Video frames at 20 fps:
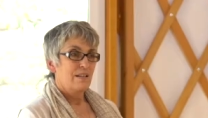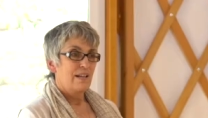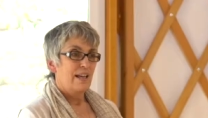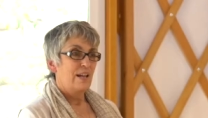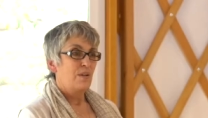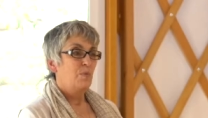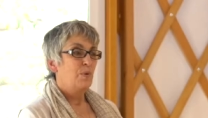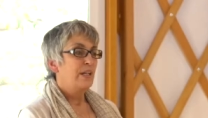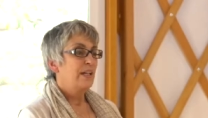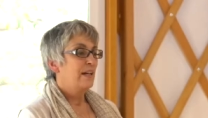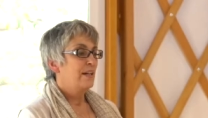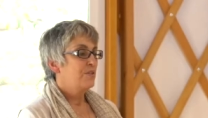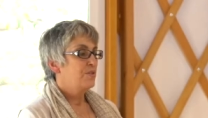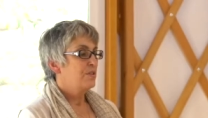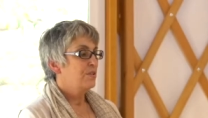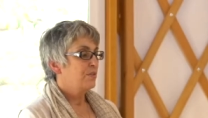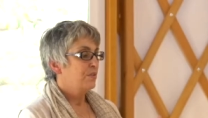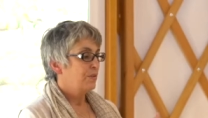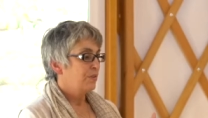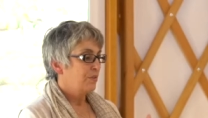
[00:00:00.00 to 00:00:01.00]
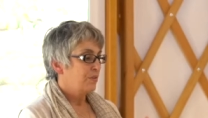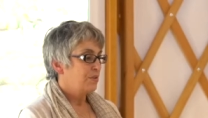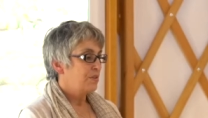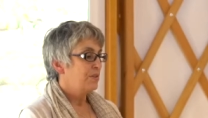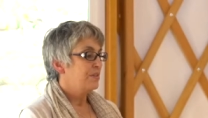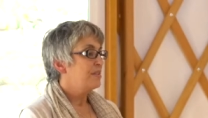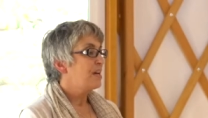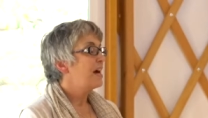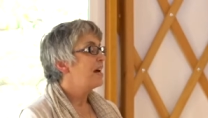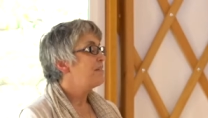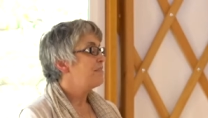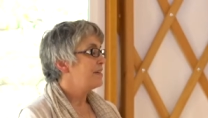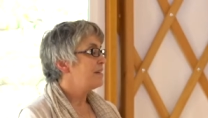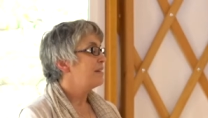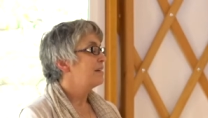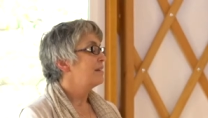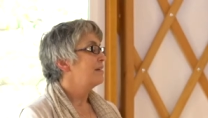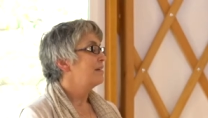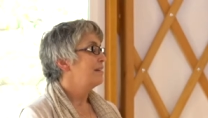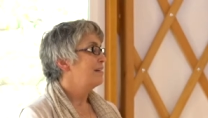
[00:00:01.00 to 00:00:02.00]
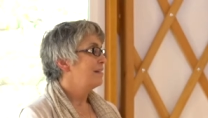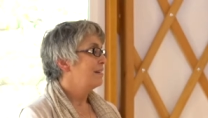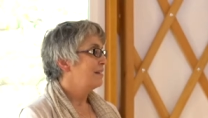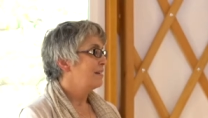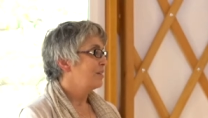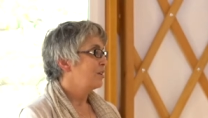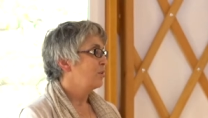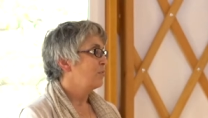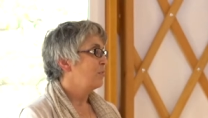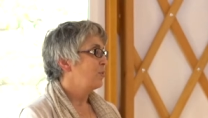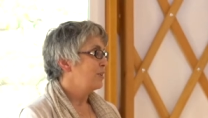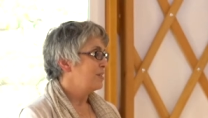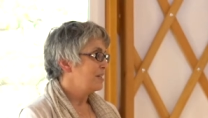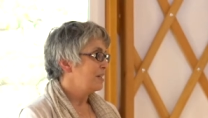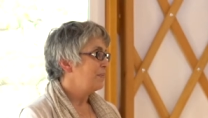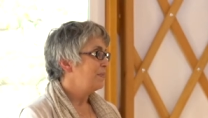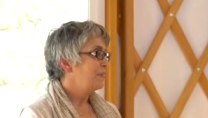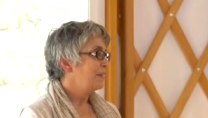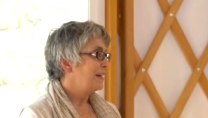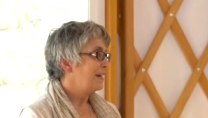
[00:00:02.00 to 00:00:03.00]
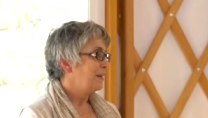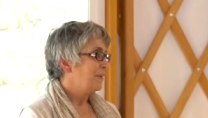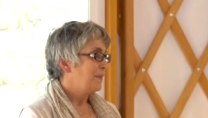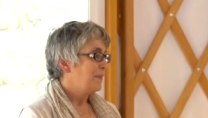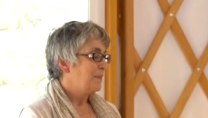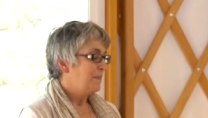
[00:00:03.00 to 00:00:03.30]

and we get to, to dive in a little more deeply.